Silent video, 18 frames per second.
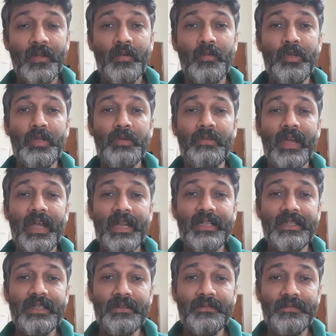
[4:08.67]
we
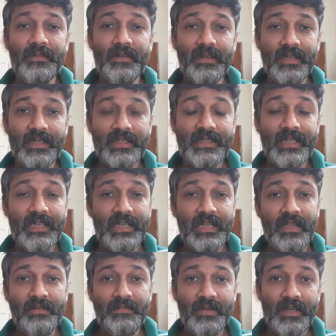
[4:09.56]
were the first
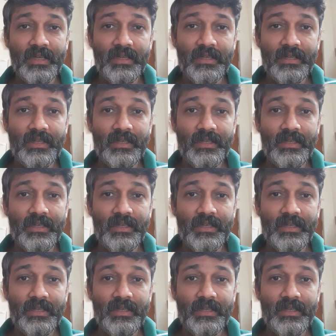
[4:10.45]
that ever